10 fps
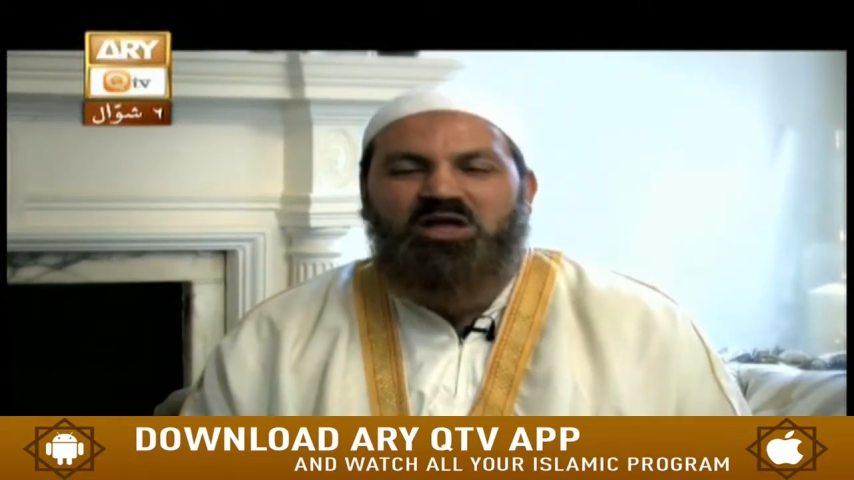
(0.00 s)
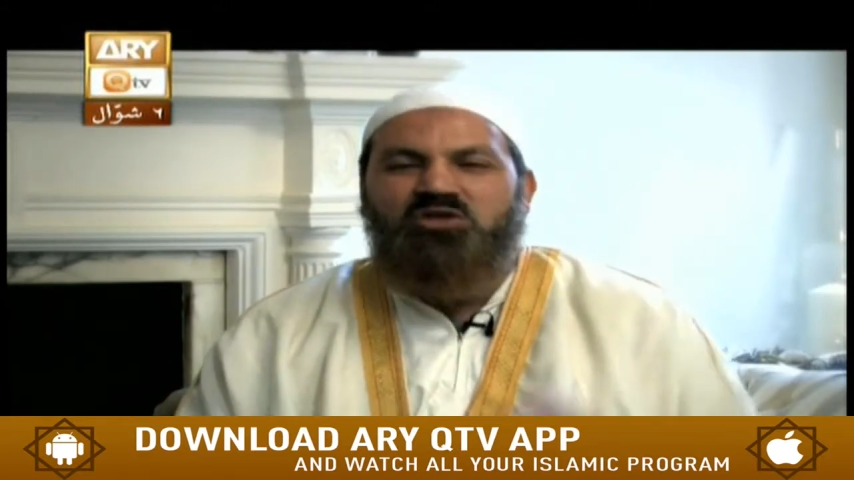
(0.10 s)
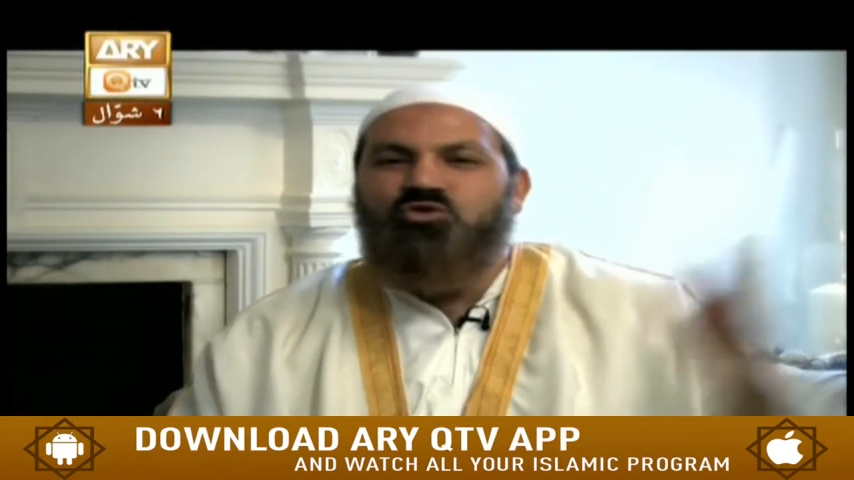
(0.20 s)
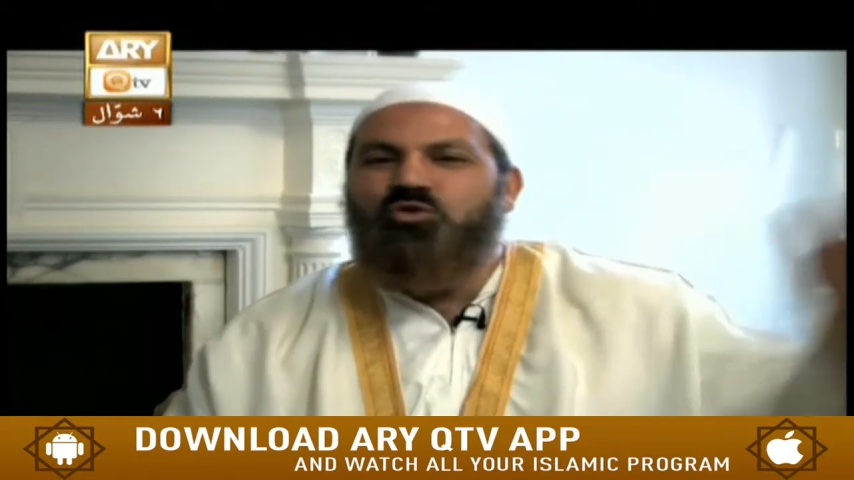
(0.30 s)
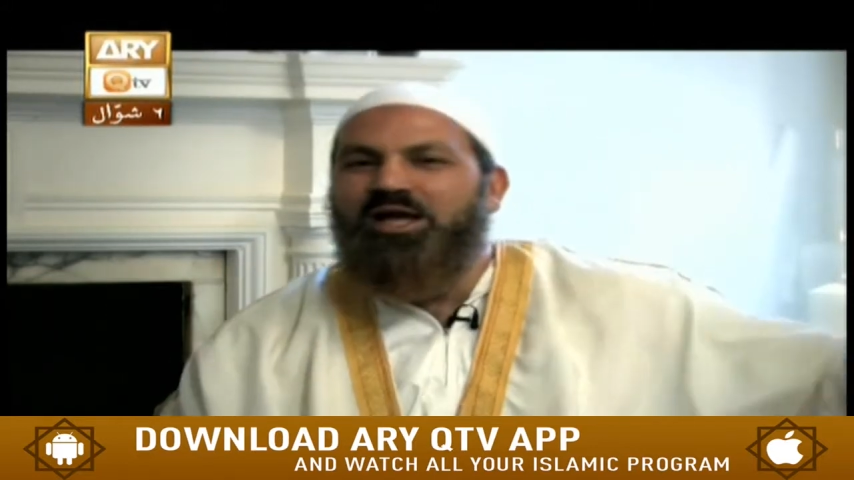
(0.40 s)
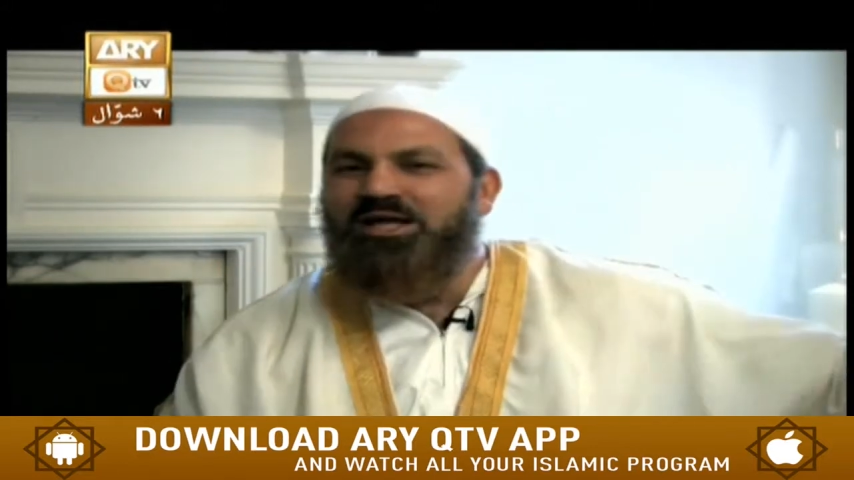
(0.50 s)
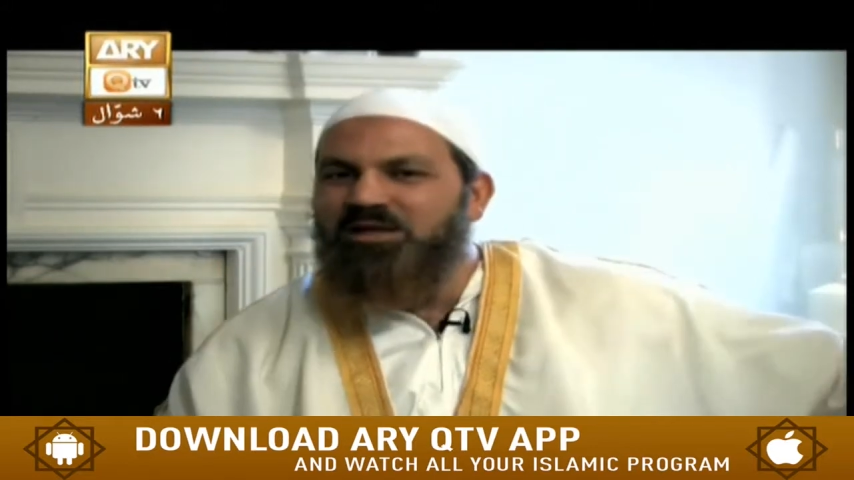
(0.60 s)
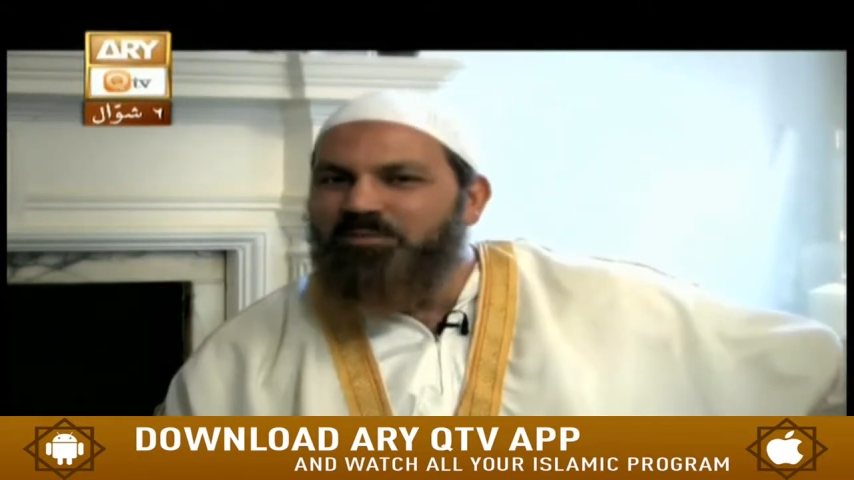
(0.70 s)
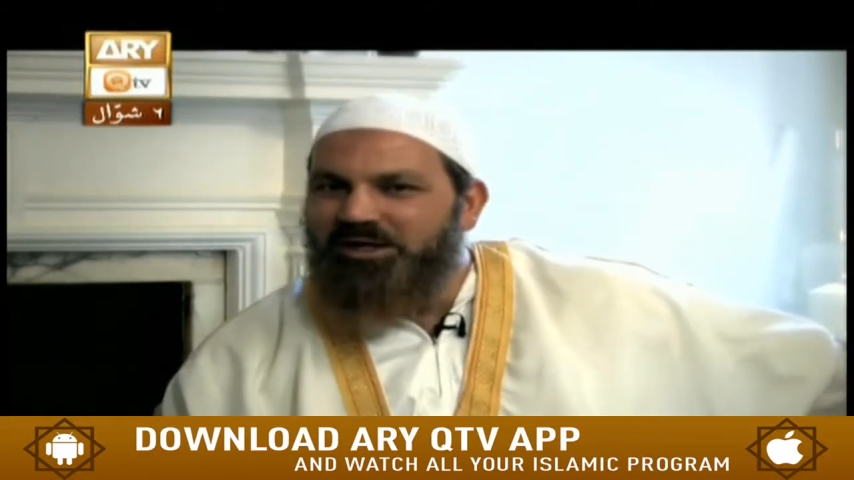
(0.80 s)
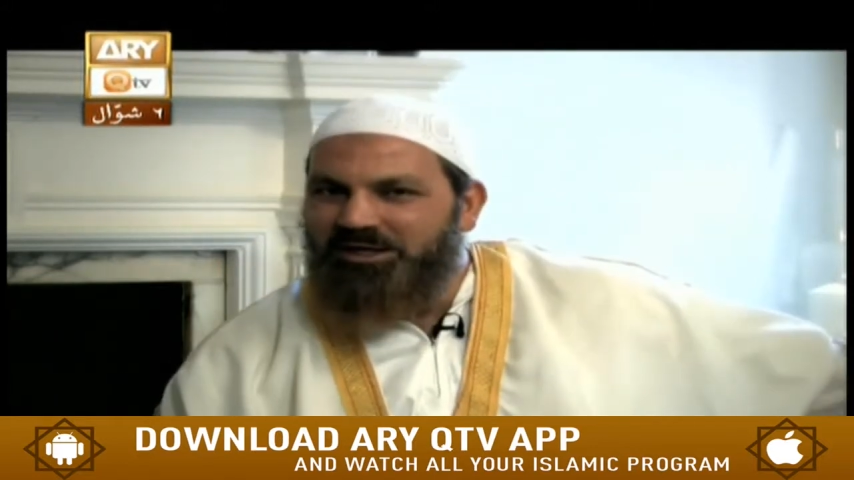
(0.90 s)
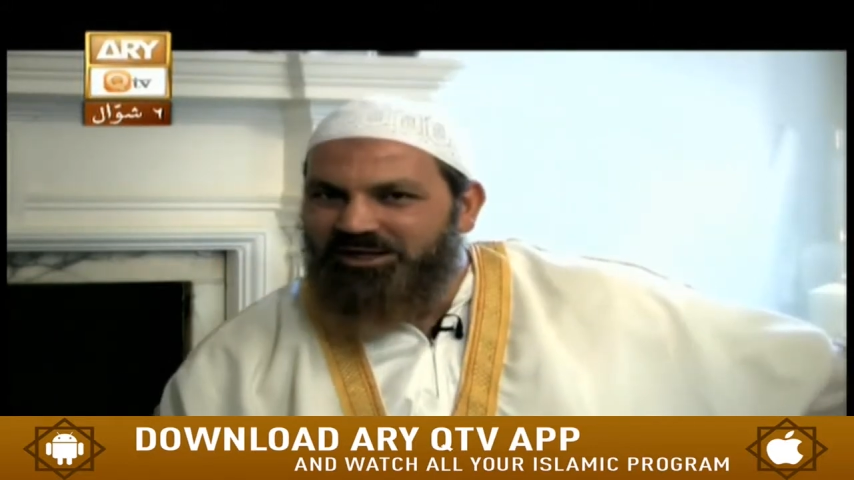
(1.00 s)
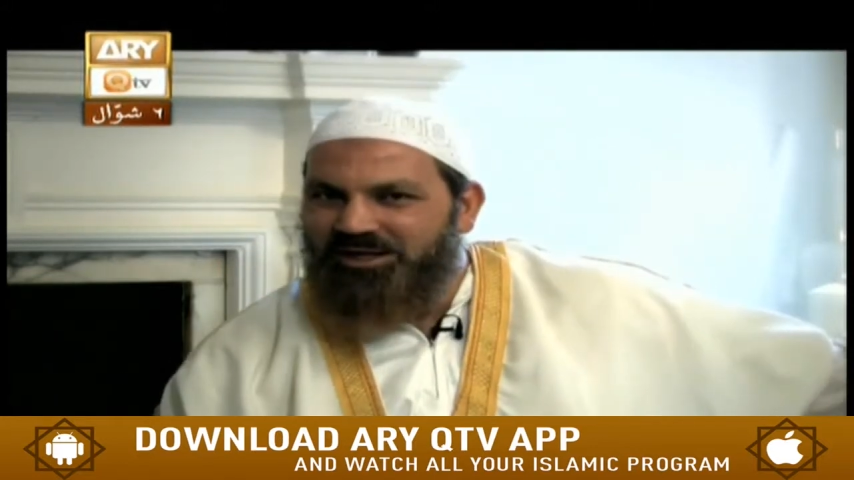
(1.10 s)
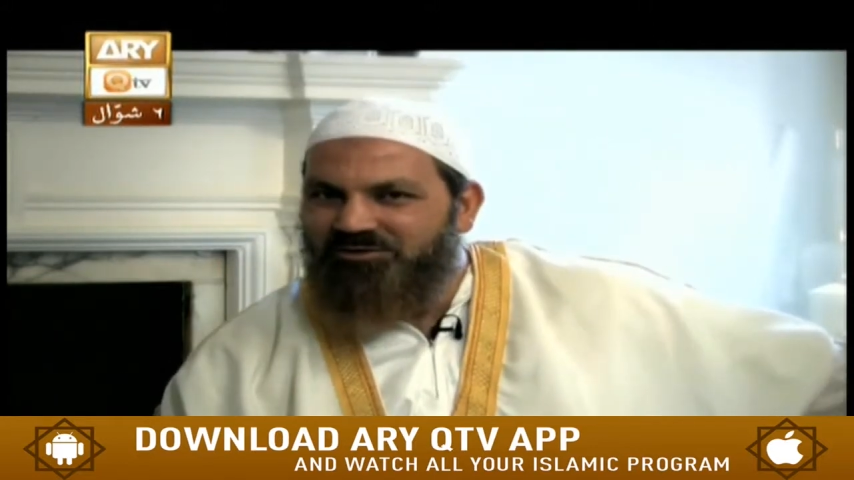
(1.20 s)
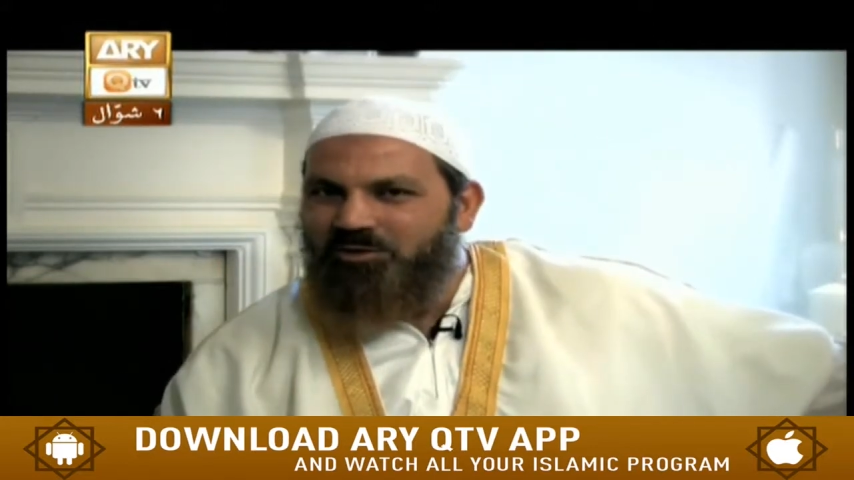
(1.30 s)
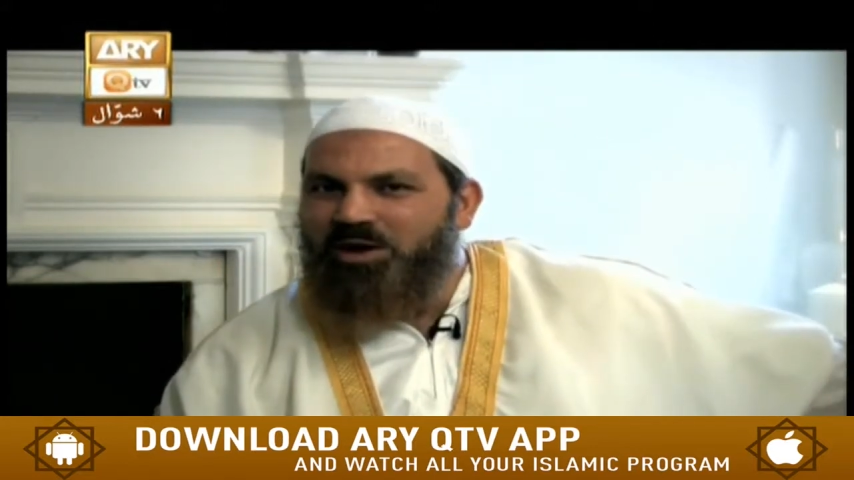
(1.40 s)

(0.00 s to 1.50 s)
So anybody from